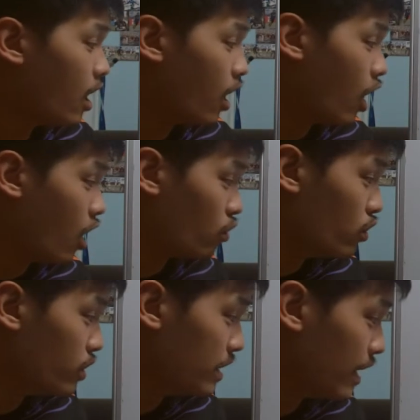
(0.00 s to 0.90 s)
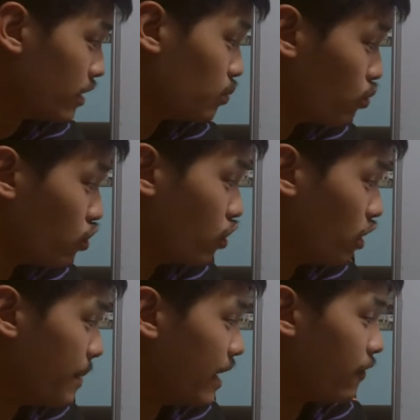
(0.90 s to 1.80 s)
Rui Diaz could have
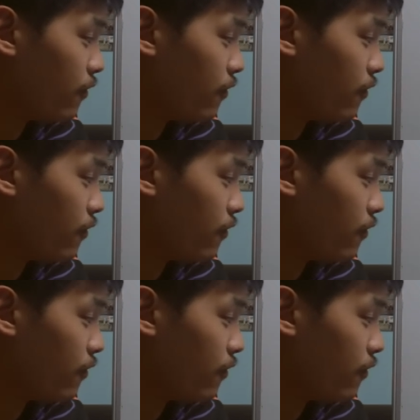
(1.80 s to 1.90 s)
made it